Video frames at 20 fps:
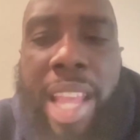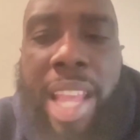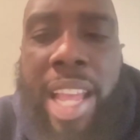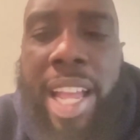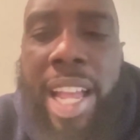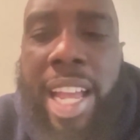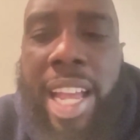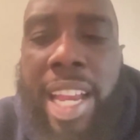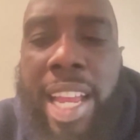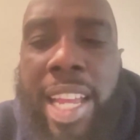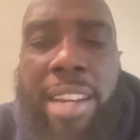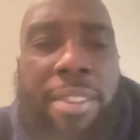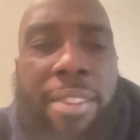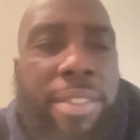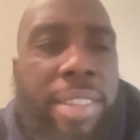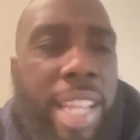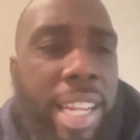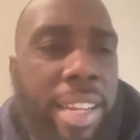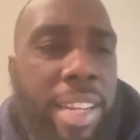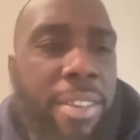I, I
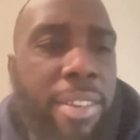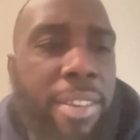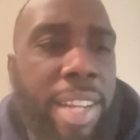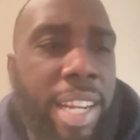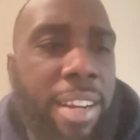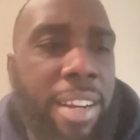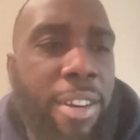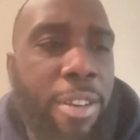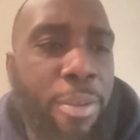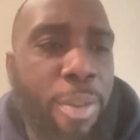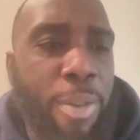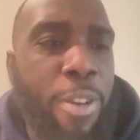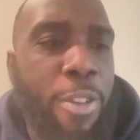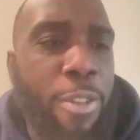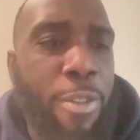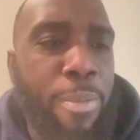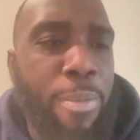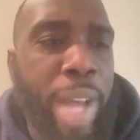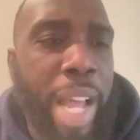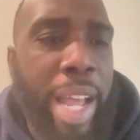don't think you can go
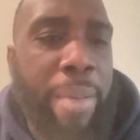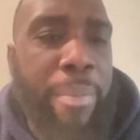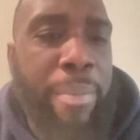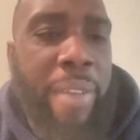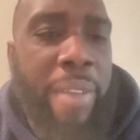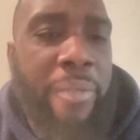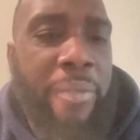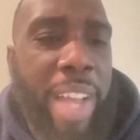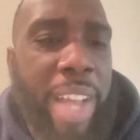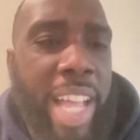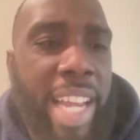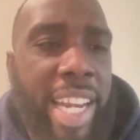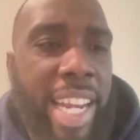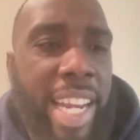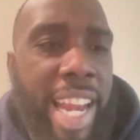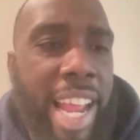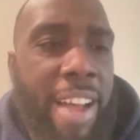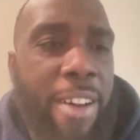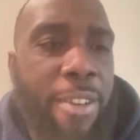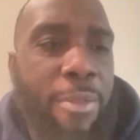wrong by by
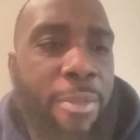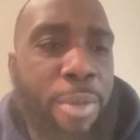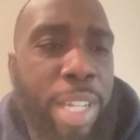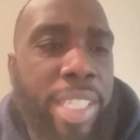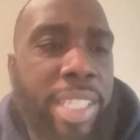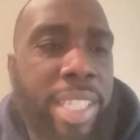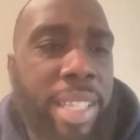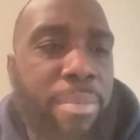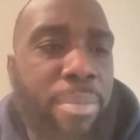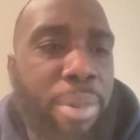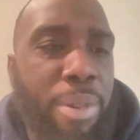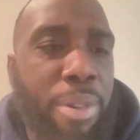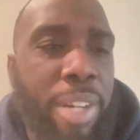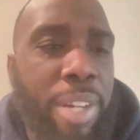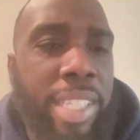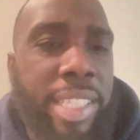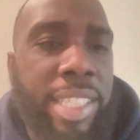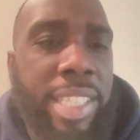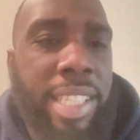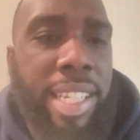finding out what's
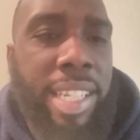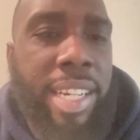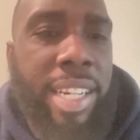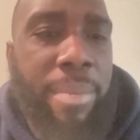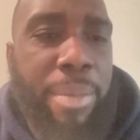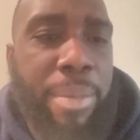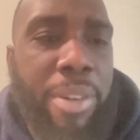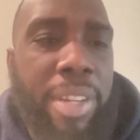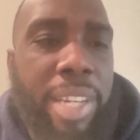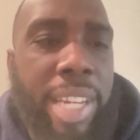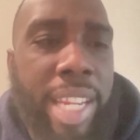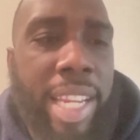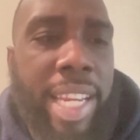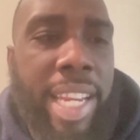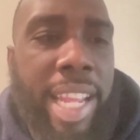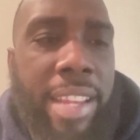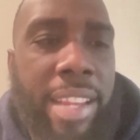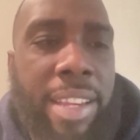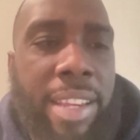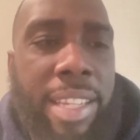important to the community
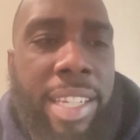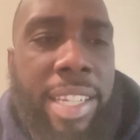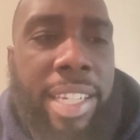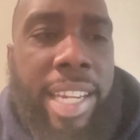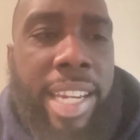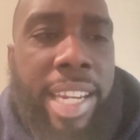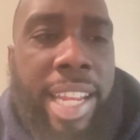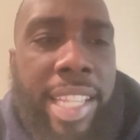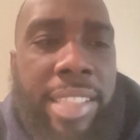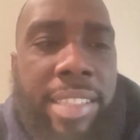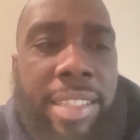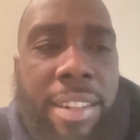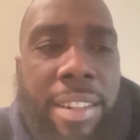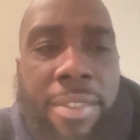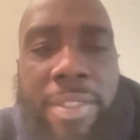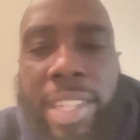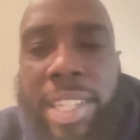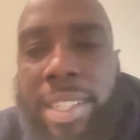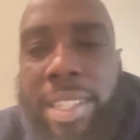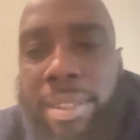that you're looking at
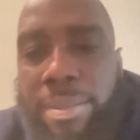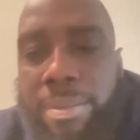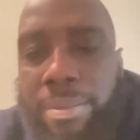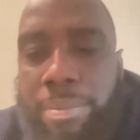serving.